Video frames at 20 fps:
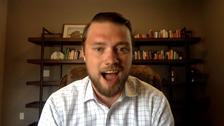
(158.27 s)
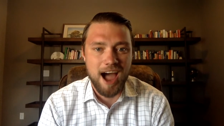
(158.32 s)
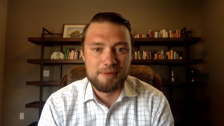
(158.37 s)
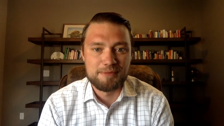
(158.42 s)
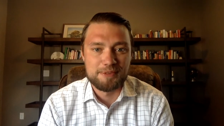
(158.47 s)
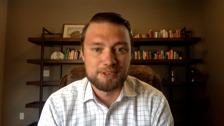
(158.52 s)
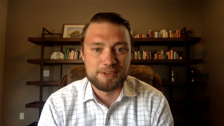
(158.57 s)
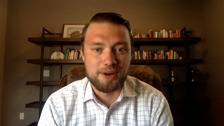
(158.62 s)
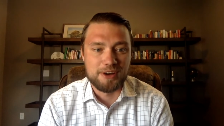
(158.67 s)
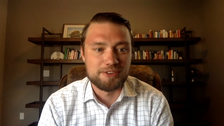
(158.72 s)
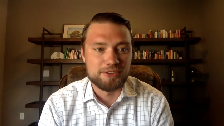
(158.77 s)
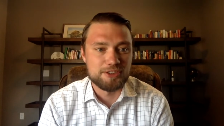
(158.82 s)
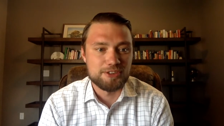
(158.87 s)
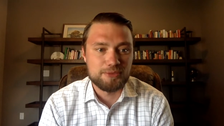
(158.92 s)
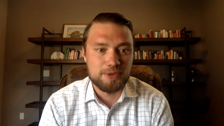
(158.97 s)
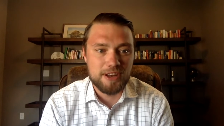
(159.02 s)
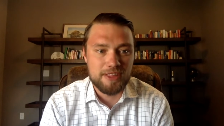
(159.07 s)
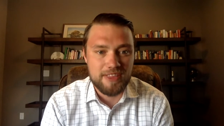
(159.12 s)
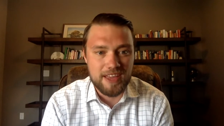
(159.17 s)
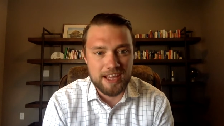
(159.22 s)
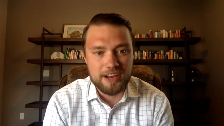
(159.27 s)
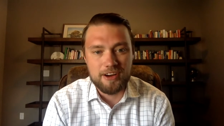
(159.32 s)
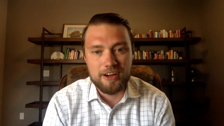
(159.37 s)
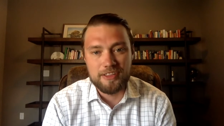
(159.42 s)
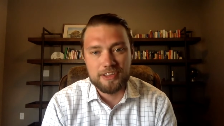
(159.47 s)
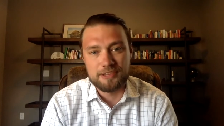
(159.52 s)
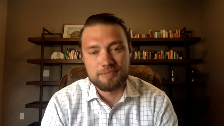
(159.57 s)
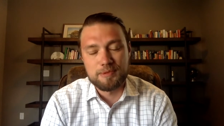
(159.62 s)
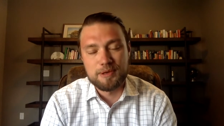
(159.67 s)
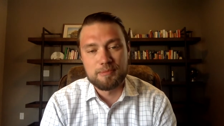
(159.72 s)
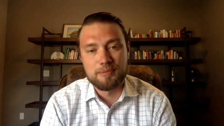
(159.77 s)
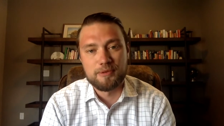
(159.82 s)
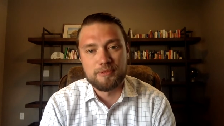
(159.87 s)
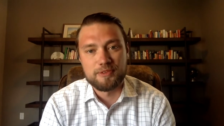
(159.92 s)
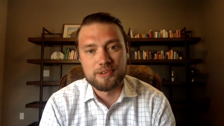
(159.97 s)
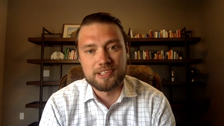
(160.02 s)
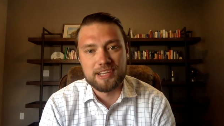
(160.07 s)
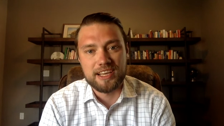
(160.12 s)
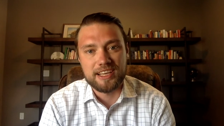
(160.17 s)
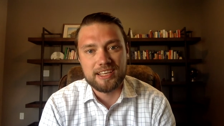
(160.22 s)
So I just want to thank all these people
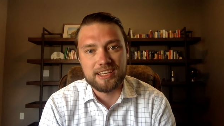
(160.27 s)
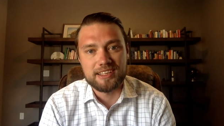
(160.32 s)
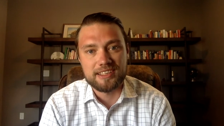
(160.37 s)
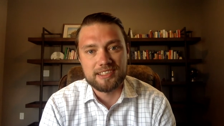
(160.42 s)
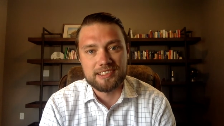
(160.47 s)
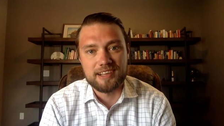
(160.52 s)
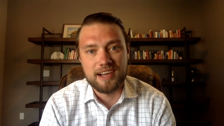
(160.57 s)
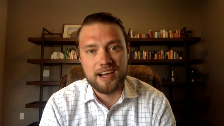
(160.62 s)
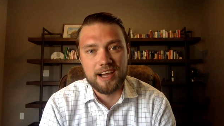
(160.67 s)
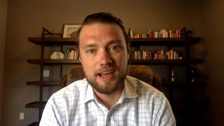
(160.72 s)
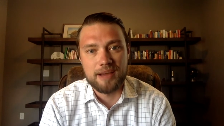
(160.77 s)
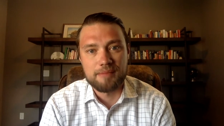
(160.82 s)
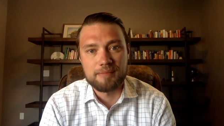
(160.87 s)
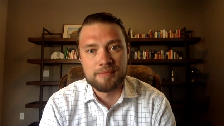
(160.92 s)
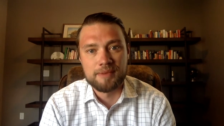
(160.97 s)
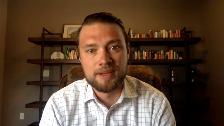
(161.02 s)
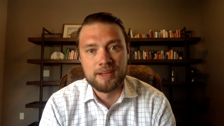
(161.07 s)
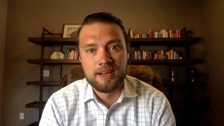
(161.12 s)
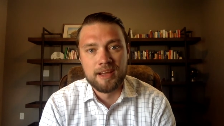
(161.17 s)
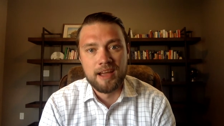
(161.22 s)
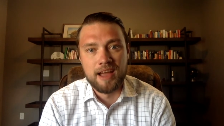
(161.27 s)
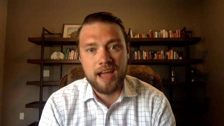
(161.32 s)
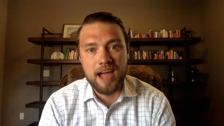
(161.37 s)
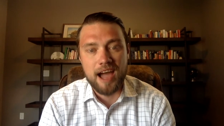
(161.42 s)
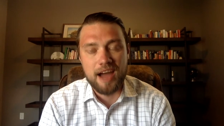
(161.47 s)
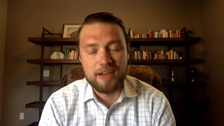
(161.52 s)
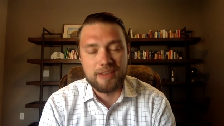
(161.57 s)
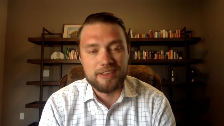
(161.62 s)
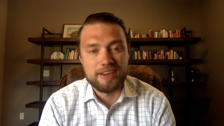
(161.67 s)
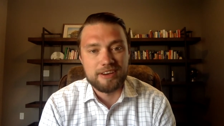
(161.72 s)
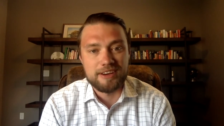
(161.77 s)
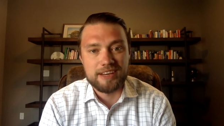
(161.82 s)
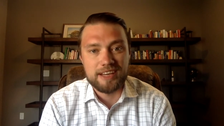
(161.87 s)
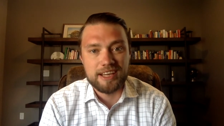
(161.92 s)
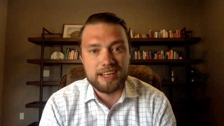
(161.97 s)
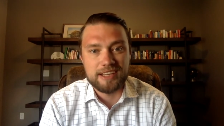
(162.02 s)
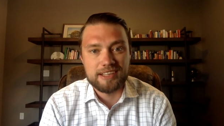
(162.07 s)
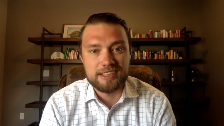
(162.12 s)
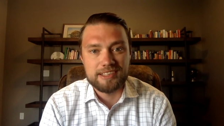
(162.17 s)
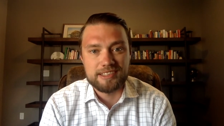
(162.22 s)
for taking the time out of their
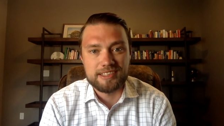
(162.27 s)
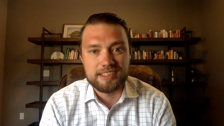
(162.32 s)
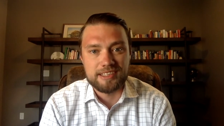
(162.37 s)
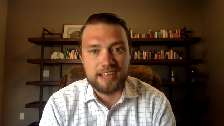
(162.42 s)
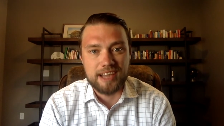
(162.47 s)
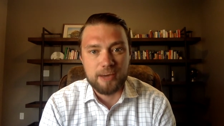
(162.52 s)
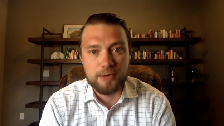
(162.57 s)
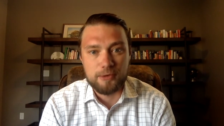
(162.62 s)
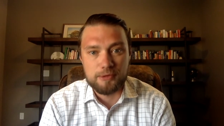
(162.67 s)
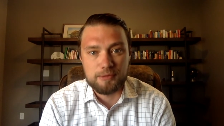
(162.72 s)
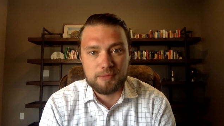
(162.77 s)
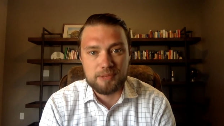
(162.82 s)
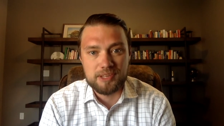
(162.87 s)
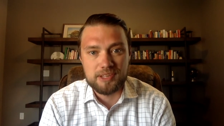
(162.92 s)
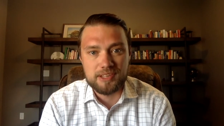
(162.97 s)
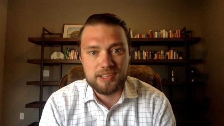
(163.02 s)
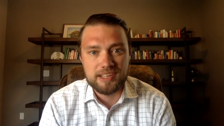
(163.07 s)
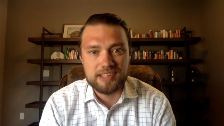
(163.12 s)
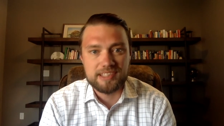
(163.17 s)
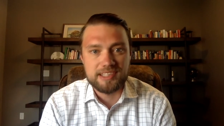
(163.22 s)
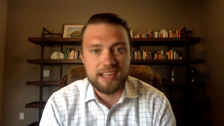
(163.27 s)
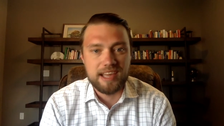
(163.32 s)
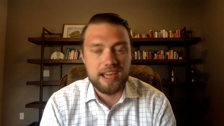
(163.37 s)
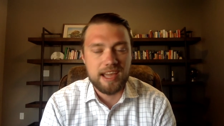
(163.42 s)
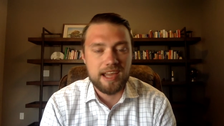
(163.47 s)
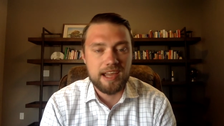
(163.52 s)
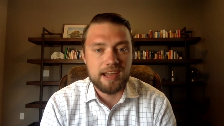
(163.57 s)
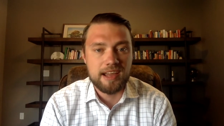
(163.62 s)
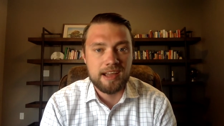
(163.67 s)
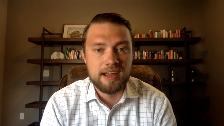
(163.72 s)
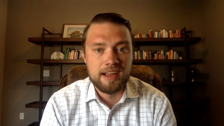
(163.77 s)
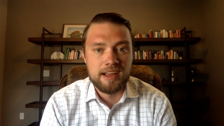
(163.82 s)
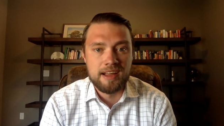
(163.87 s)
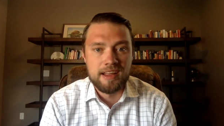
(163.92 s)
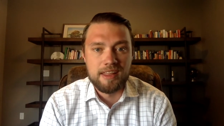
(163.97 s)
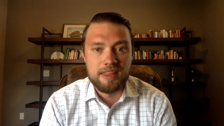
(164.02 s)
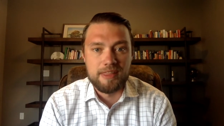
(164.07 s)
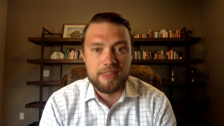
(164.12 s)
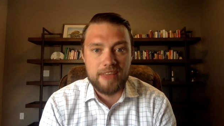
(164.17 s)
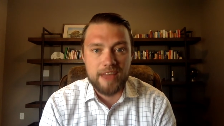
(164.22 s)
day to sit down with me. They say
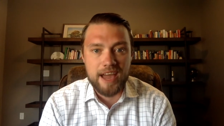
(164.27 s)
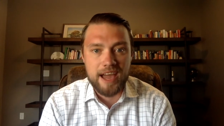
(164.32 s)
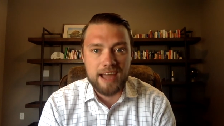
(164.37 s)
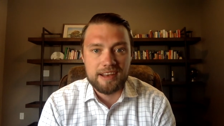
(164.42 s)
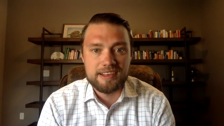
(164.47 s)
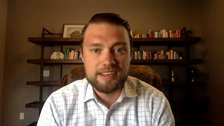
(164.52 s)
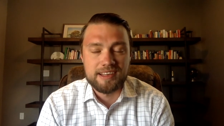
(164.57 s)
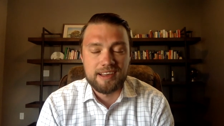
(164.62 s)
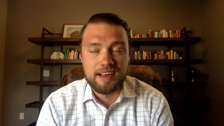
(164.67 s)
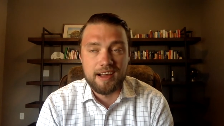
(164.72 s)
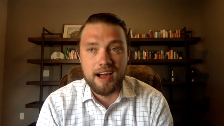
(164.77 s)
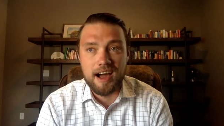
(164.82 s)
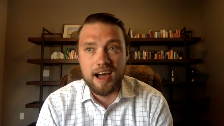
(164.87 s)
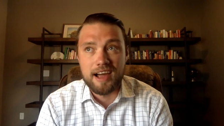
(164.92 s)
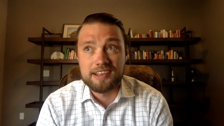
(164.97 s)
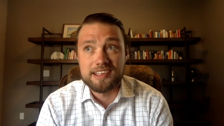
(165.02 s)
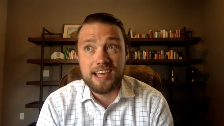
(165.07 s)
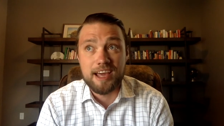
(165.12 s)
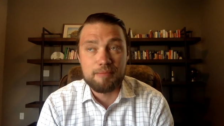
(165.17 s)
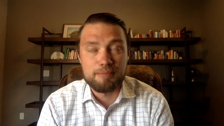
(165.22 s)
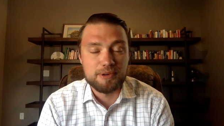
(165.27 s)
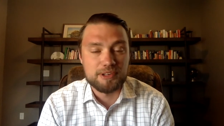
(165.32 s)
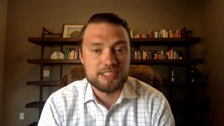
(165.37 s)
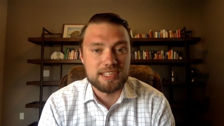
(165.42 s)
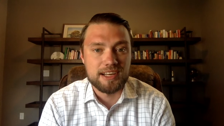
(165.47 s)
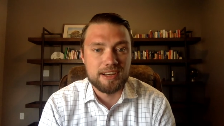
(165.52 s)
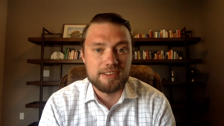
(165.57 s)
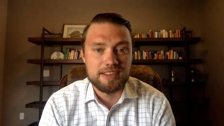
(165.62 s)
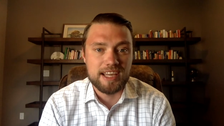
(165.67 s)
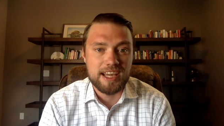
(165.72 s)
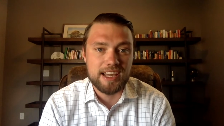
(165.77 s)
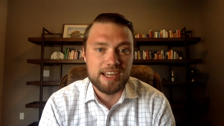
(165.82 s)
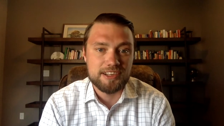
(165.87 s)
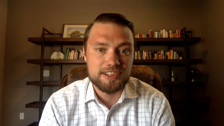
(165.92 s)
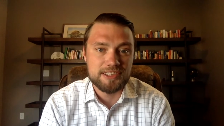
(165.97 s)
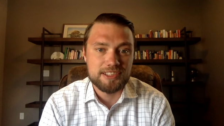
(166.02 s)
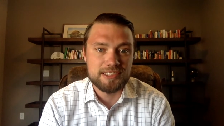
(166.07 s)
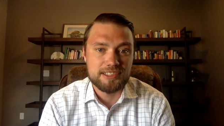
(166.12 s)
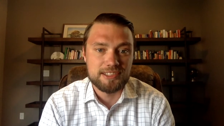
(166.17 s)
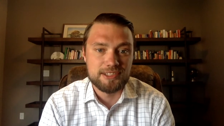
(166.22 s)
that 10% of the
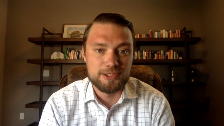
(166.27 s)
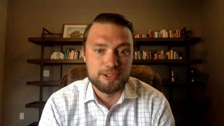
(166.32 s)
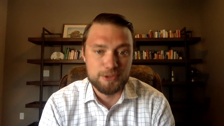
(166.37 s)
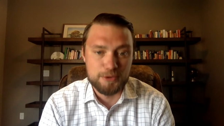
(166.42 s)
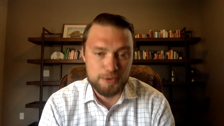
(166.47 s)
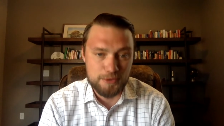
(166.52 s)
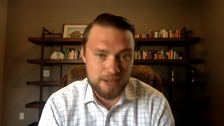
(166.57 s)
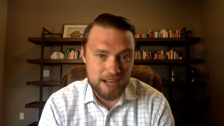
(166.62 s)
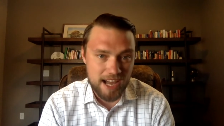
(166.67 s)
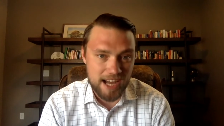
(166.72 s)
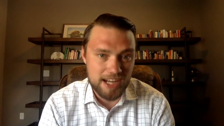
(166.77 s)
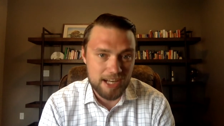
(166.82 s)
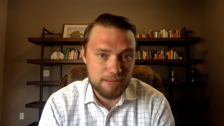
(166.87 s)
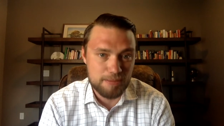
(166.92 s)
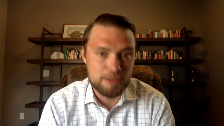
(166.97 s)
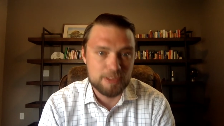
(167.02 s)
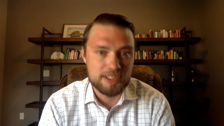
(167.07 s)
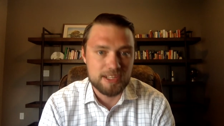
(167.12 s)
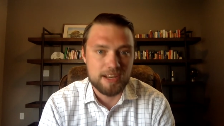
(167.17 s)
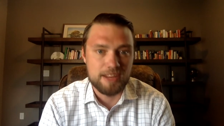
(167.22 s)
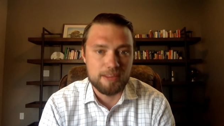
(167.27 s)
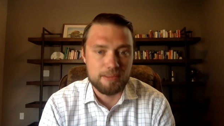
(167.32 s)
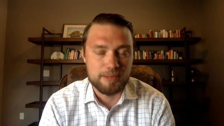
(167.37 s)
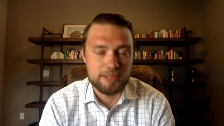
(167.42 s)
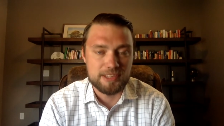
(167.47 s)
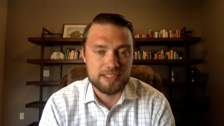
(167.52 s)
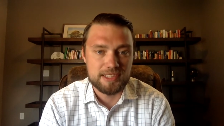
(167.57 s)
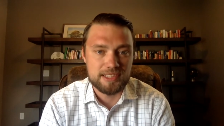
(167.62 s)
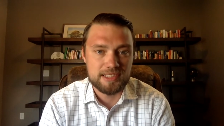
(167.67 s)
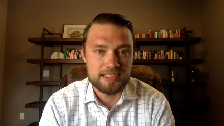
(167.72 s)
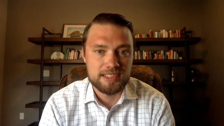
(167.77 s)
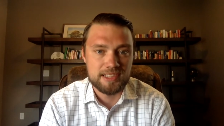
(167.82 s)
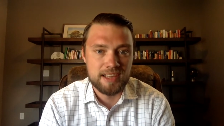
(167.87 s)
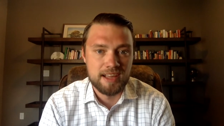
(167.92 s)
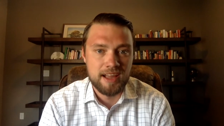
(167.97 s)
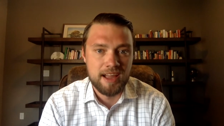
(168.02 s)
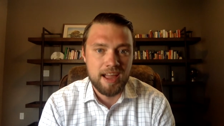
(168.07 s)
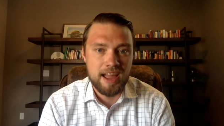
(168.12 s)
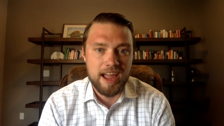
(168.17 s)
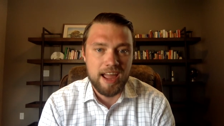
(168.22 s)
agents do 90% of the business,
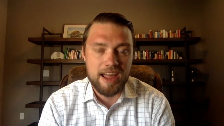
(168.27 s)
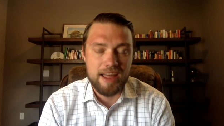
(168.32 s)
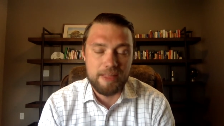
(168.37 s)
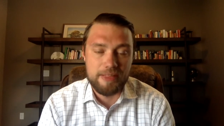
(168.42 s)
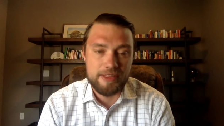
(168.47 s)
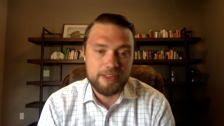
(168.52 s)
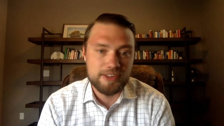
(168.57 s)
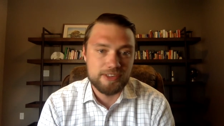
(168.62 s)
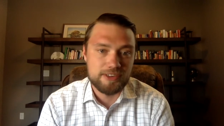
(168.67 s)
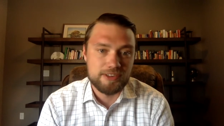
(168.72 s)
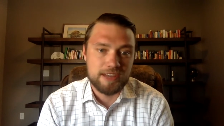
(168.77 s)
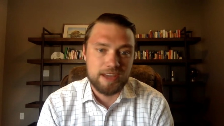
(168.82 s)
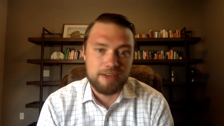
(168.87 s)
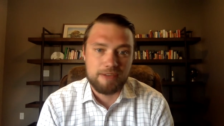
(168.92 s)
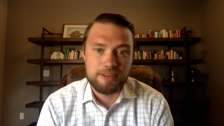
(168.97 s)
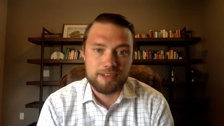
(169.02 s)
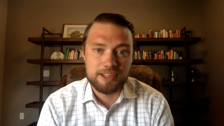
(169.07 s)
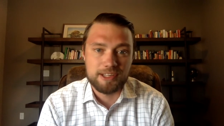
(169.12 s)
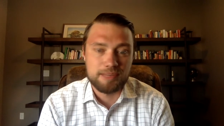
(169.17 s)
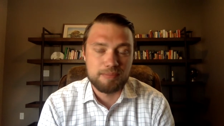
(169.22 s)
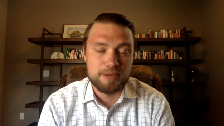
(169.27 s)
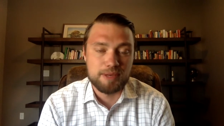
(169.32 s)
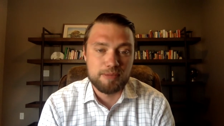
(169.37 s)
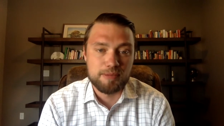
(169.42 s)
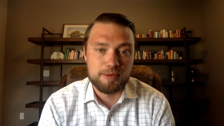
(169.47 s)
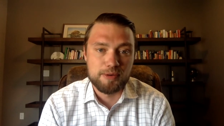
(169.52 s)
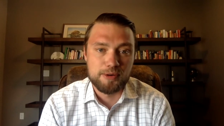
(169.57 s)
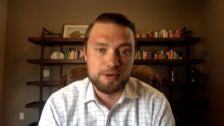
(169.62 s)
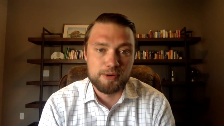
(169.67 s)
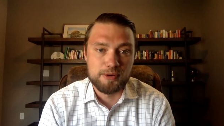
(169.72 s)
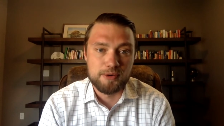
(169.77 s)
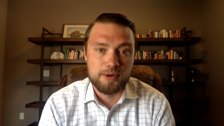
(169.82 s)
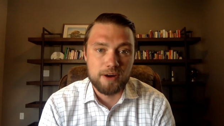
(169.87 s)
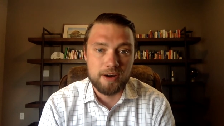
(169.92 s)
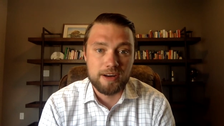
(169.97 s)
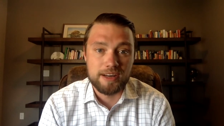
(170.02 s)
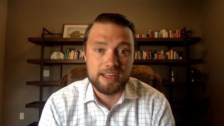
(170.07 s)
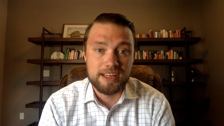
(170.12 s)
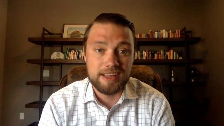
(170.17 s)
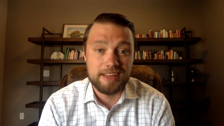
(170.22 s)
and these are definitely people who
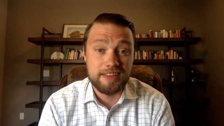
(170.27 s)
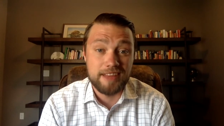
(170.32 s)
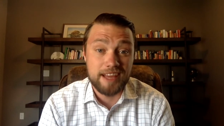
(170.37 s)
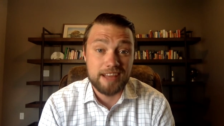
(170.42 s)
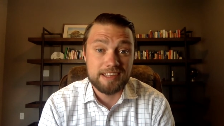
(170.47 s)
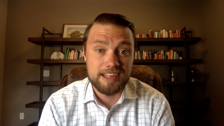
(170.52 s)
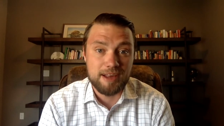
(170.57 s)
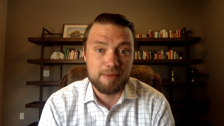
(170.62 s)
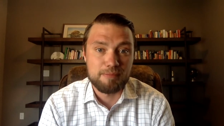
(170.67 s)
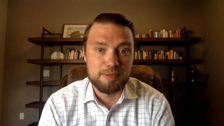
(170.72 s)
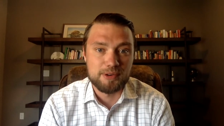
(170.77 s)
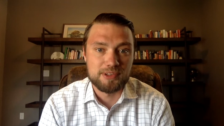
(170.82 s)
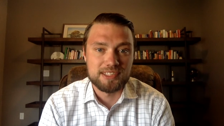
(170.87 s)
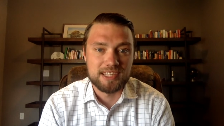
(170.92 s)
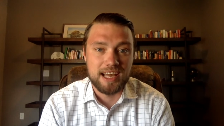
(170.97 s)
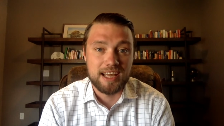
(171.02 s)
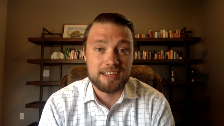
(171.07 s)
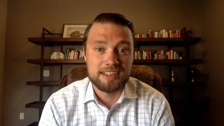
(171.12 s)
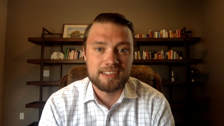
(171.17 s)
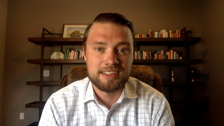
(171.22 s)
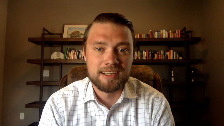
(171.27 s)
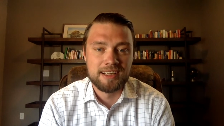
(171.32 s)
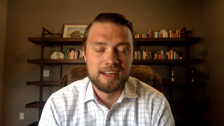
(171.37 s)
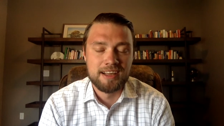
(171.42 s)
are in that 10%.